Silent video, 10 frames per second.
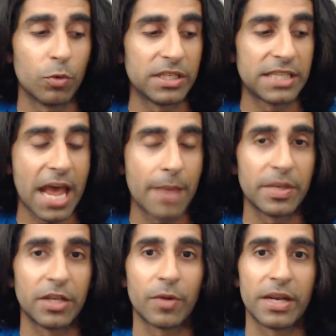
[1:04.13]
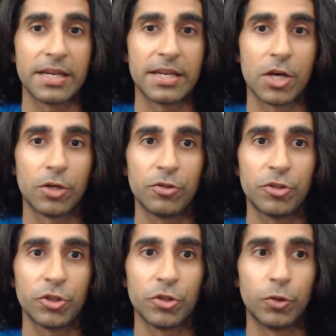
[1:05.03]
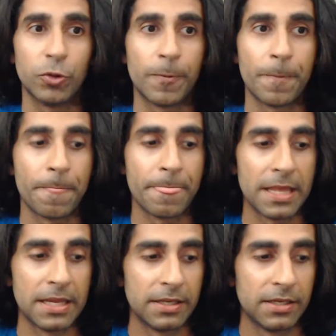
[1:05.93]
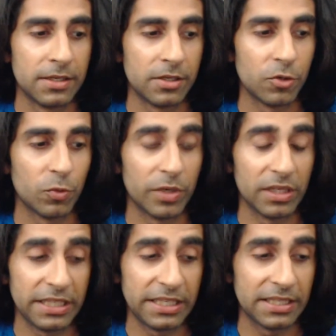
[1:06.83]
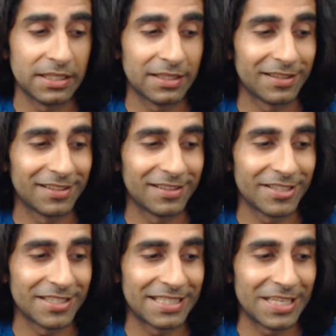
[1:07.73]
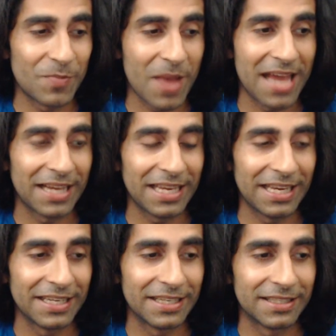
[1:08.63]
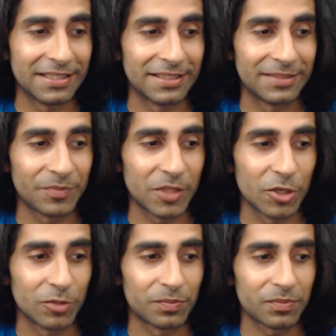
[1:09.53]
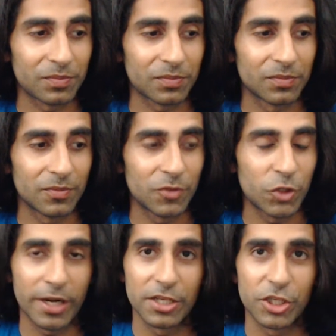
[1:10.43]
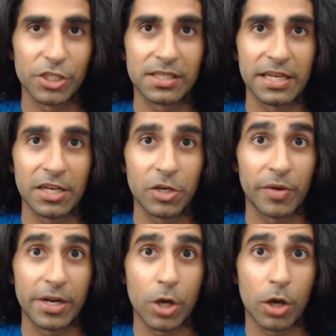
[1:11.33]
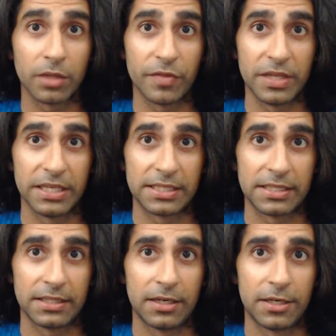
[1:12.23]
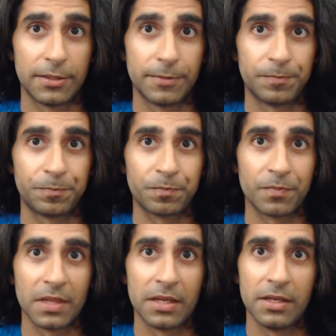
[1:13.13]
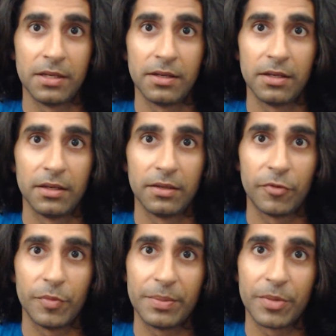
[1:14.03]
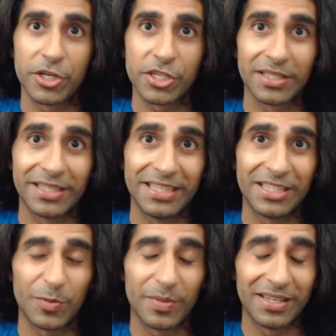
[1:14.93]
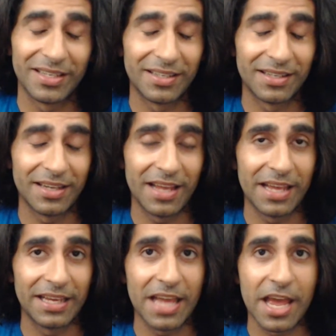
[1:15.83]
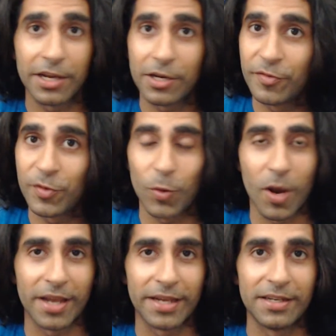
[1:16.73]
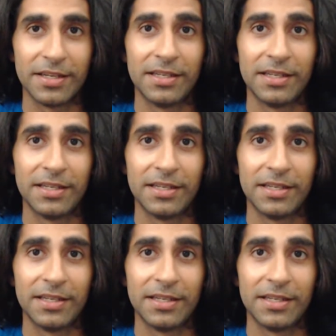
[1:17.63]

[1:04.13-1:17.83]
what's happening right now to really just sit back and, try to just integrate all of this. For me personally, it's been a heck of a ride.